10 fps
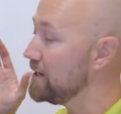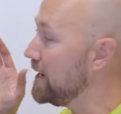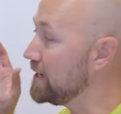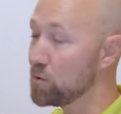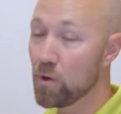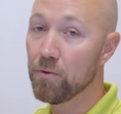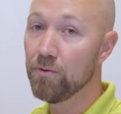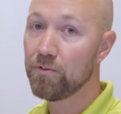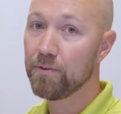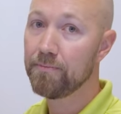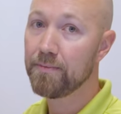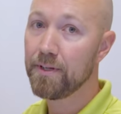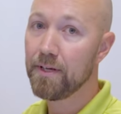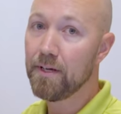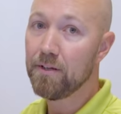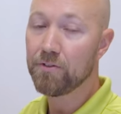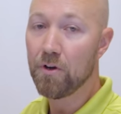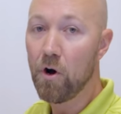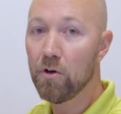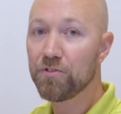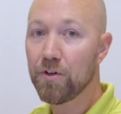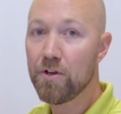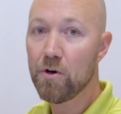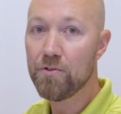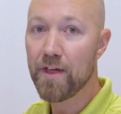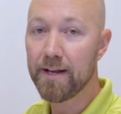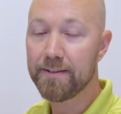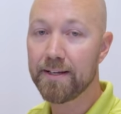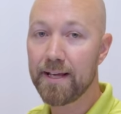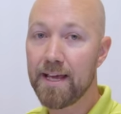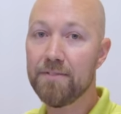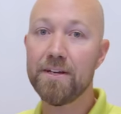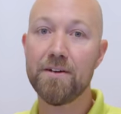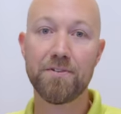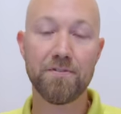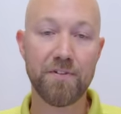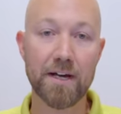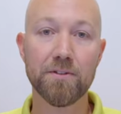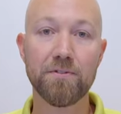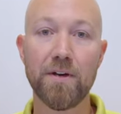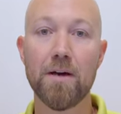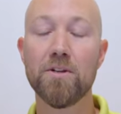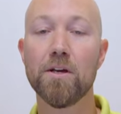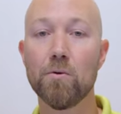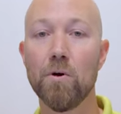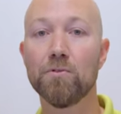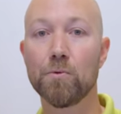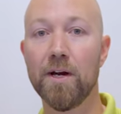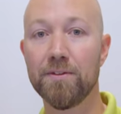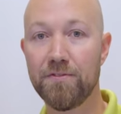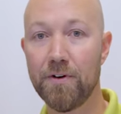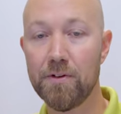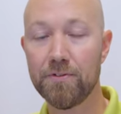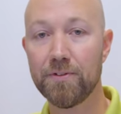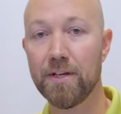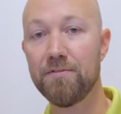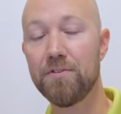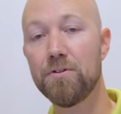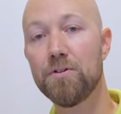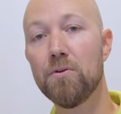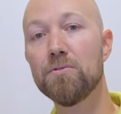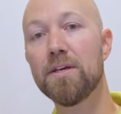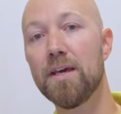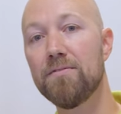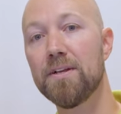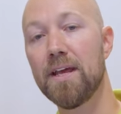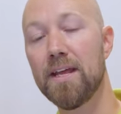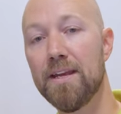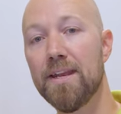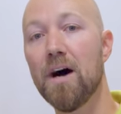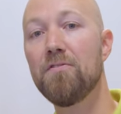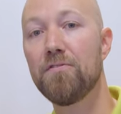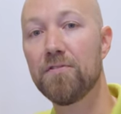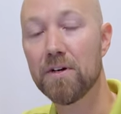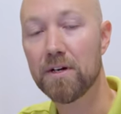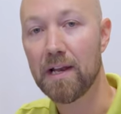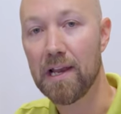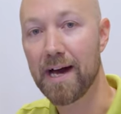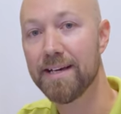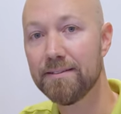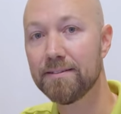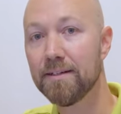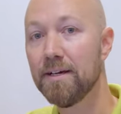it grows. So also know that, that even if the ficus family grows quite fast, if you don't give it enough light,